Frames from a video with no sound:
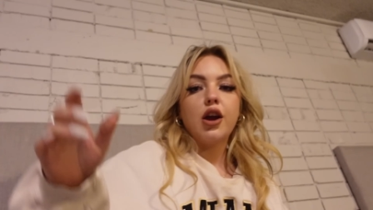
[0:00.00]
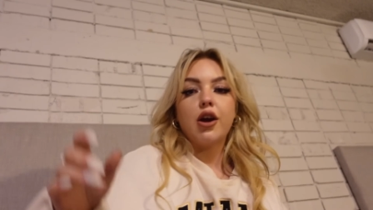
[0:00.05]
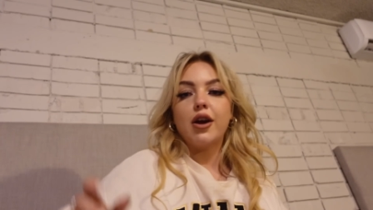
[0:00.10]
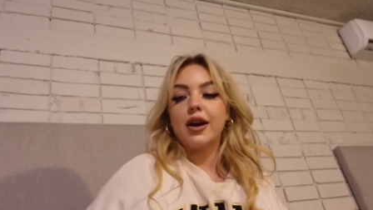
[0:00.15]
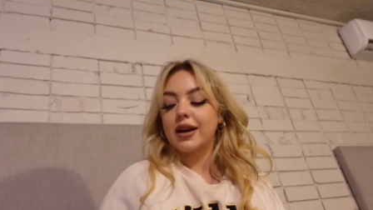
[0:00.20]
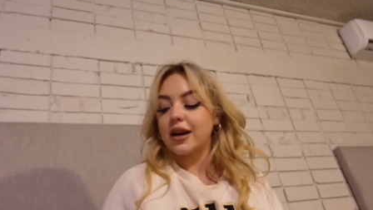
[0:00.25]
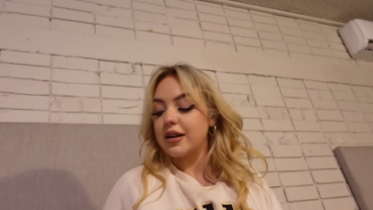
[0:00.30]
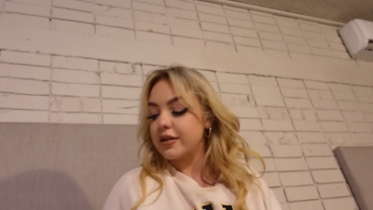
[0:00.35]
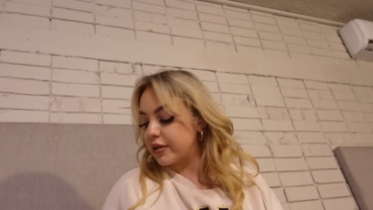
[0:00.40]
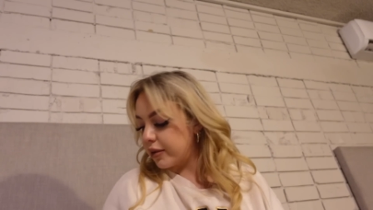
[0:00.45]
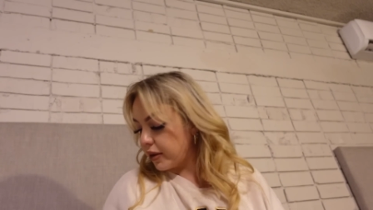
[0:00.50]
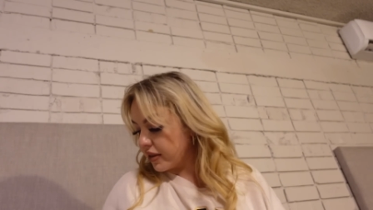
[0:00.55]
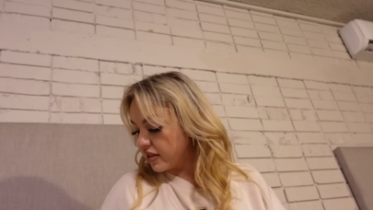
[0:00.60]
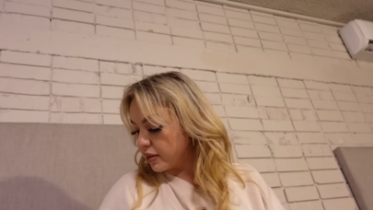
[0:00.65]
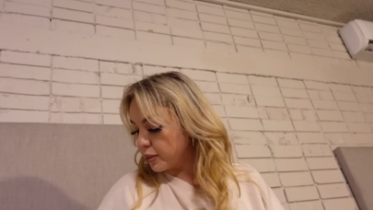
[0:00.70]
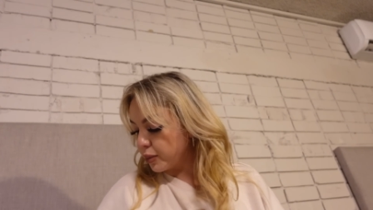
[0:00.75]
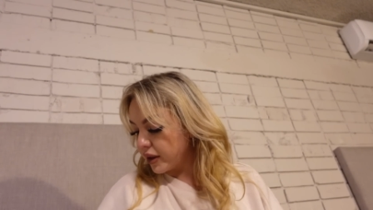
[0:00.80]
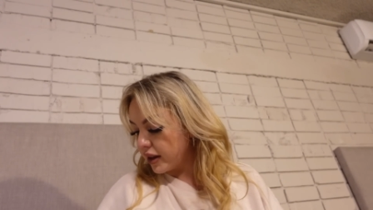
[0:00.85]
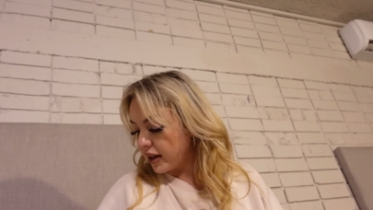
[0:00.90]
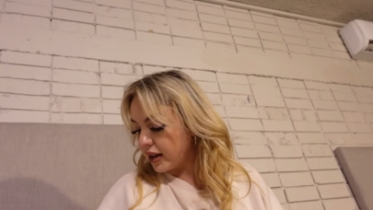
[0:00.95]
Alright guys, so I
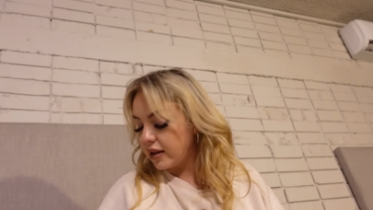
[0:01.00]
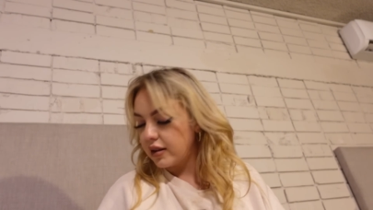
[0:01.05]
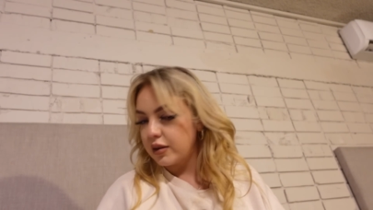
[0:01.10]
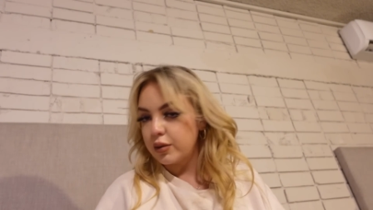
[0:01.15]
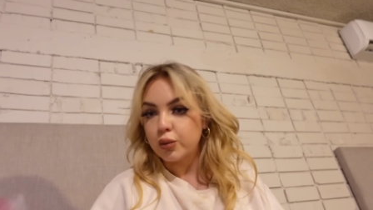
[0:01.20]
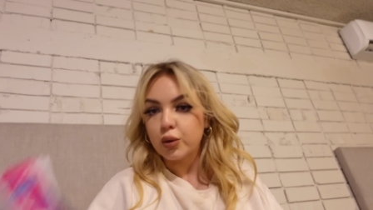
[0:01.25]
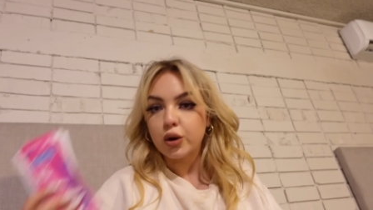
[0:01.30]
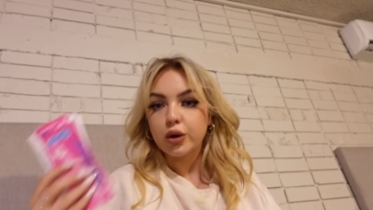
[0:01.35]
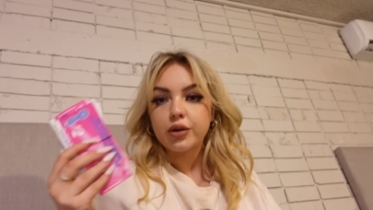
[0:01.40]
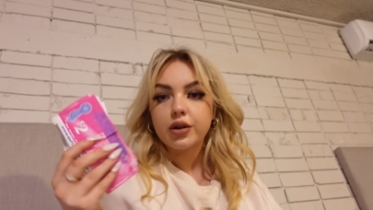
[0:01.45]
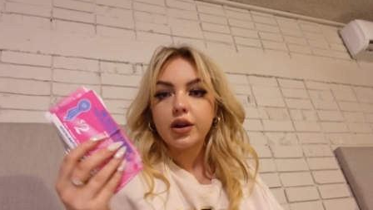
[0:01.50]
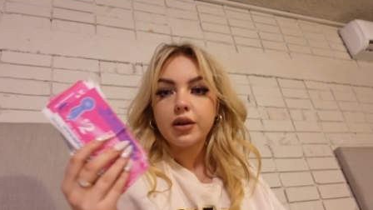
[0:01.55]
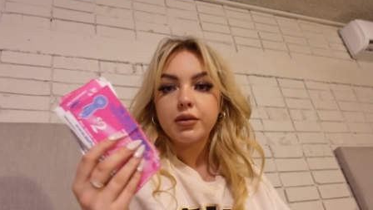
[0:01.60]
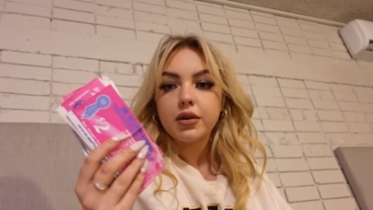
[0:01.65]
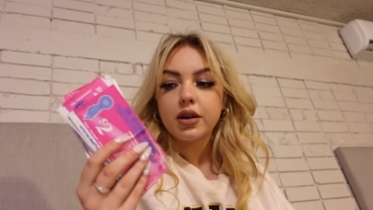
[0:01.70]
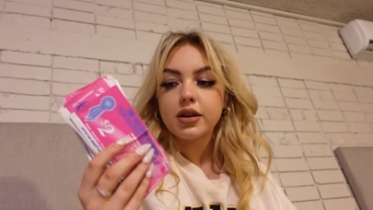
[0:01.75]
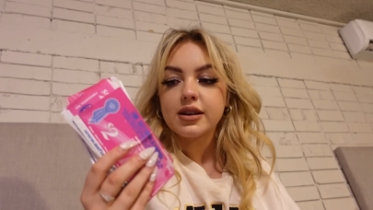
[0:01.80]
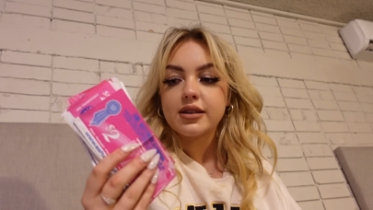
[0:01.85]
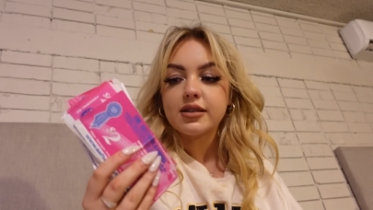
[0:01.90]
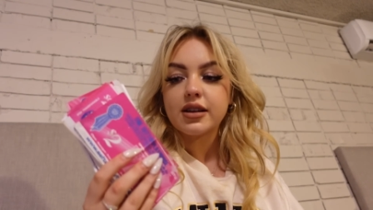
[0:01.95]
split what
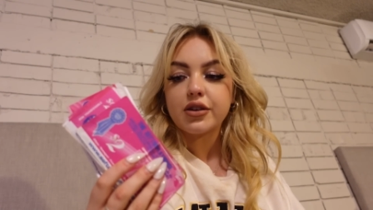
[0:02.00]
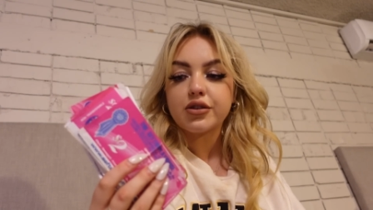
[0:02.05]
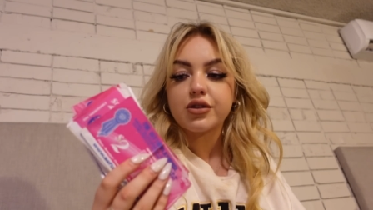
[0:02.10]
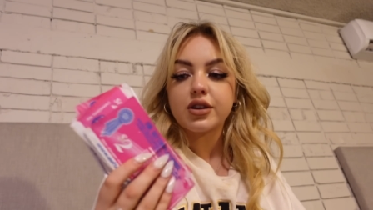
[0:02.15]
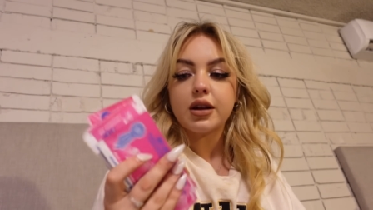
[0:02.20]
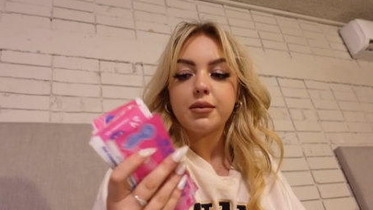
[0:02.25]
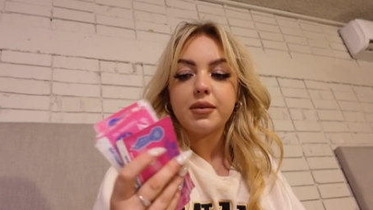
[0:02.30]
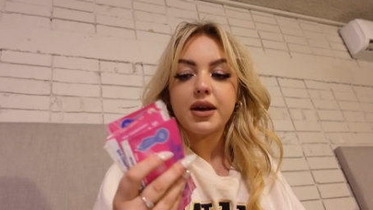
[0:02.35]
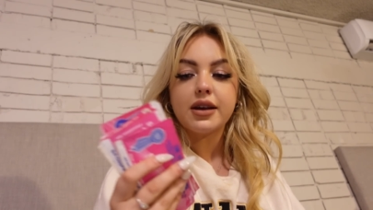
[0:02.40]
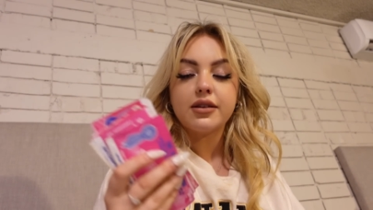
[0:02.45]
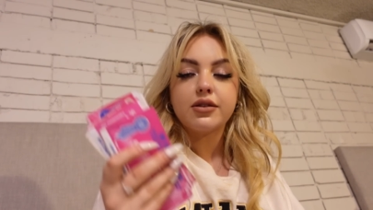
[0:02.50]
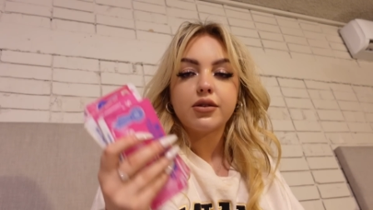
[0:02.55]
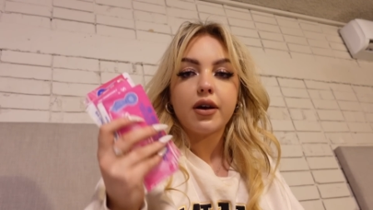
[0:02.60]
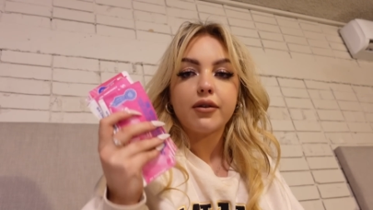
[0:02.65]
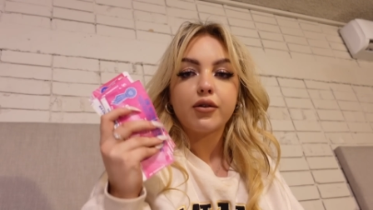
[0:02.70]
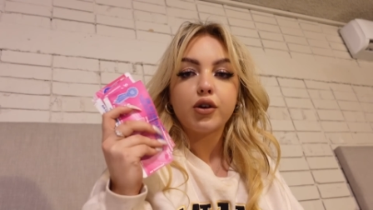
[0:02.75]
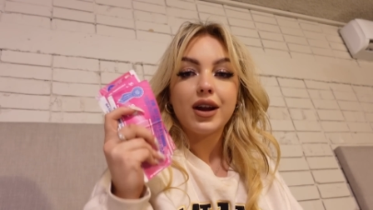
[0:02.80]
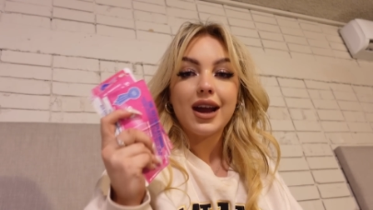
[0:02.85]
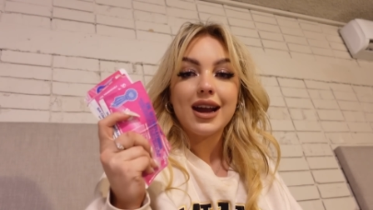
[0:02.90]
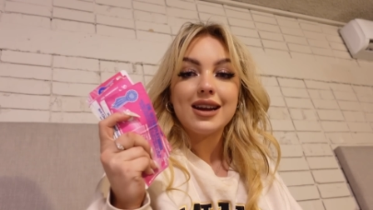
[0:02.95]
Natasha and I made, so
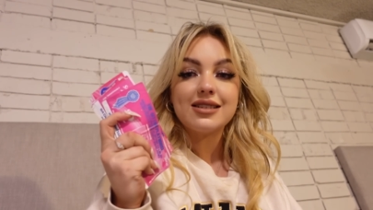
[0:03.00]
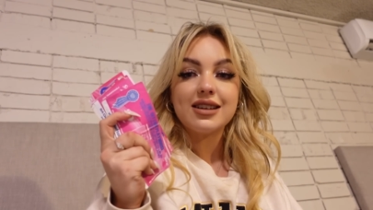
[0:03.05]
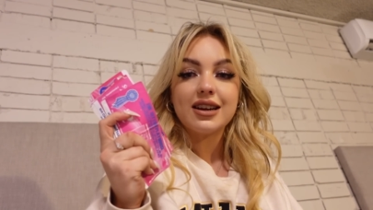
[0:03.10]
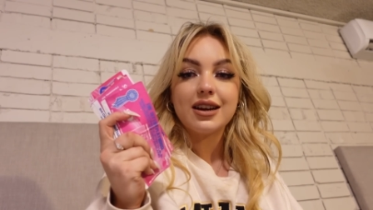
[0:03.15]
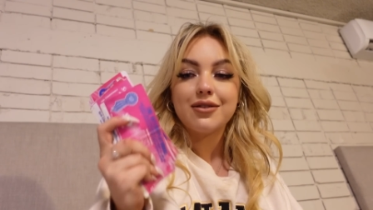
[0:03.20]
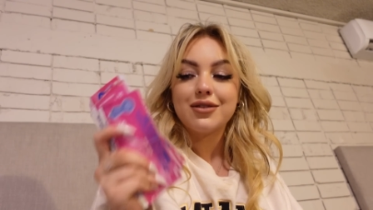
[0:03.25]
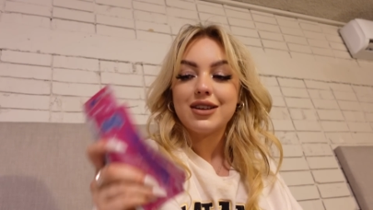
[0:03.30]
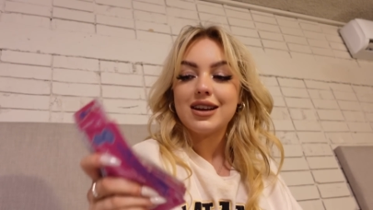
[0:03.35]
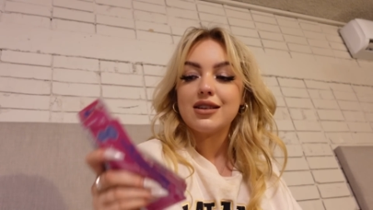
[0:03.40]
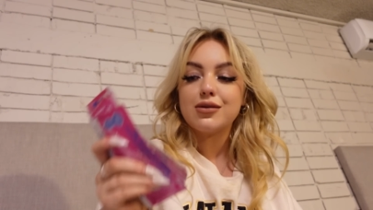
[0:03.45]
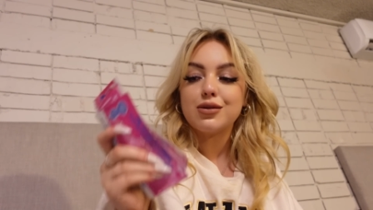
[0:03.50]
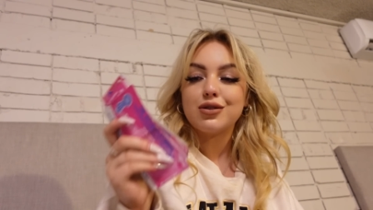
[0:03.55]
I've got 18 of these,